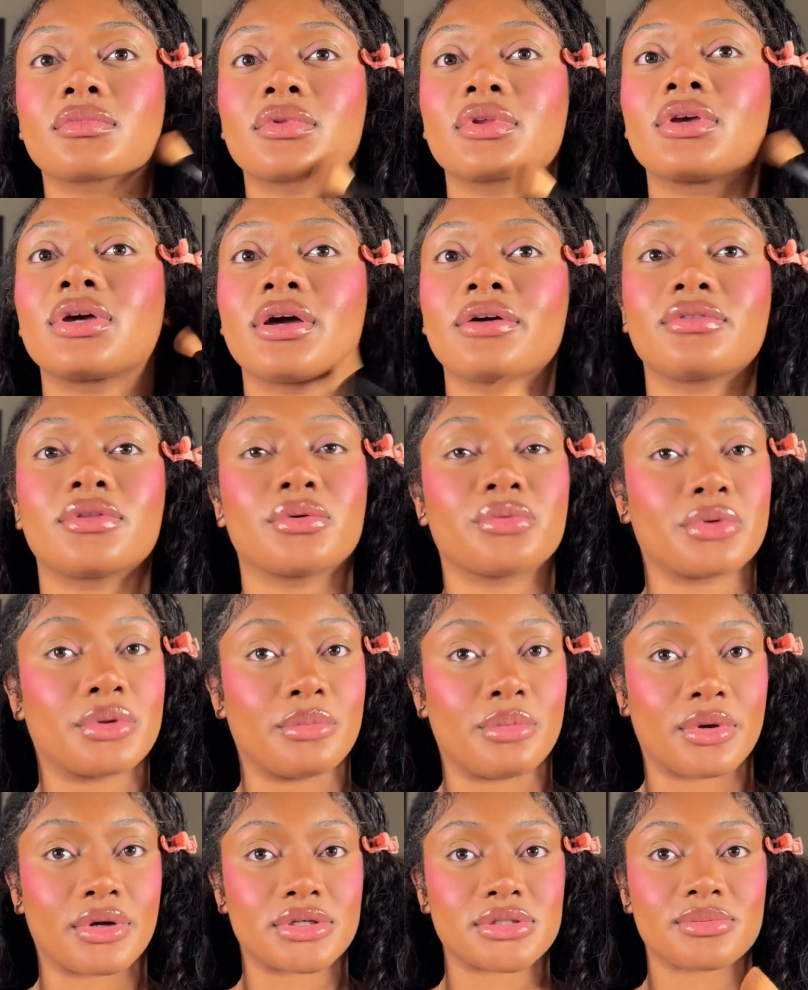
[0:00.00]
I have to
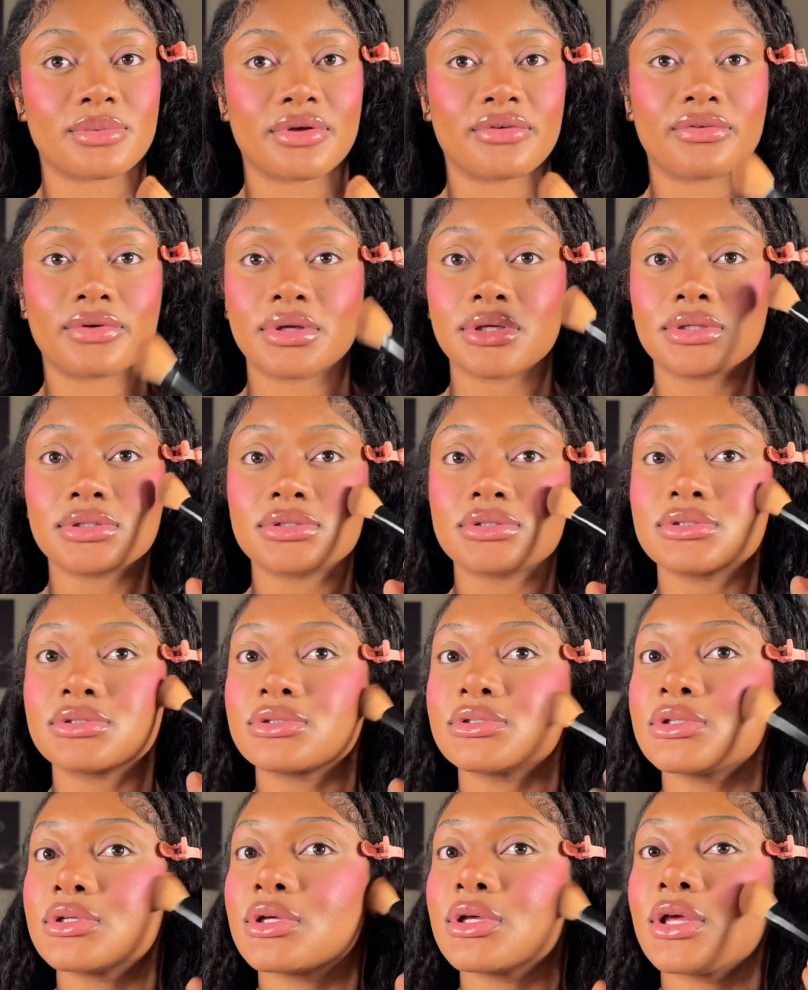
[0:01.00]
rebronze my face.
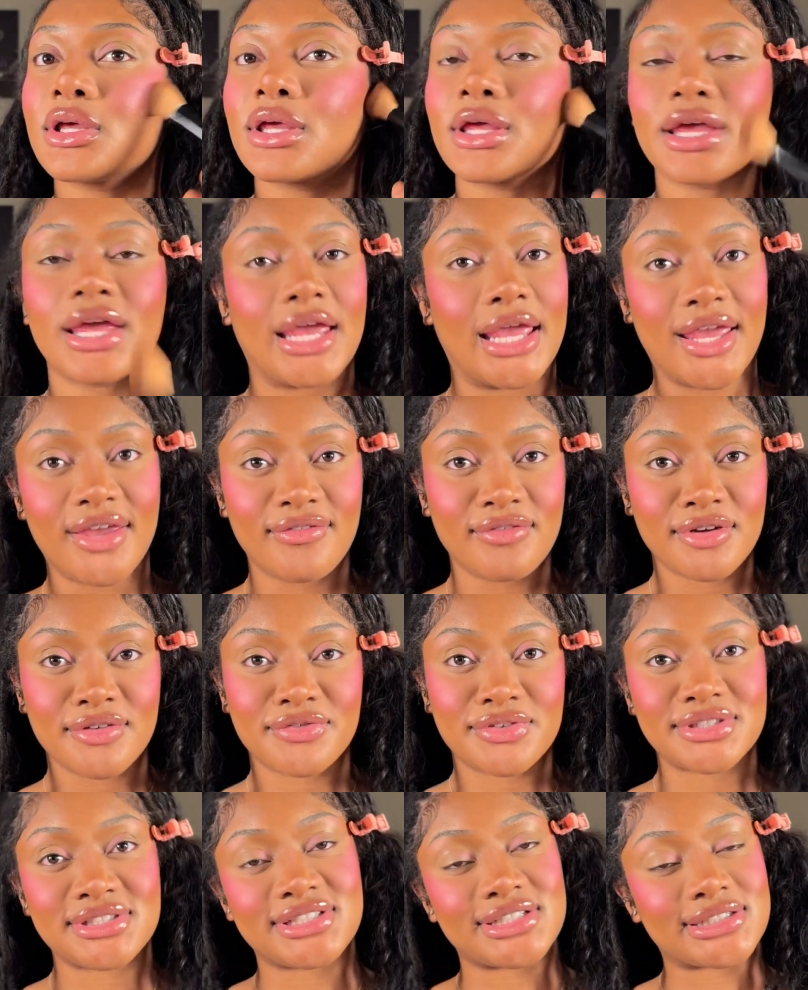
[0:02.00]
Even if
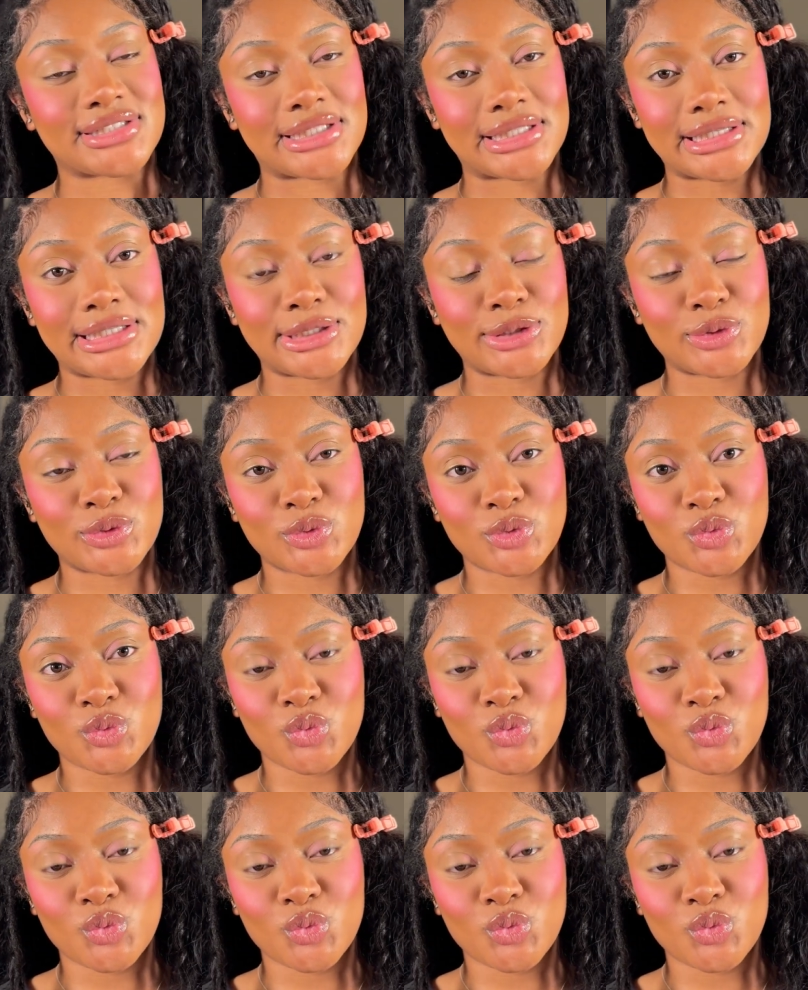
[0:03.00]
it's just a little.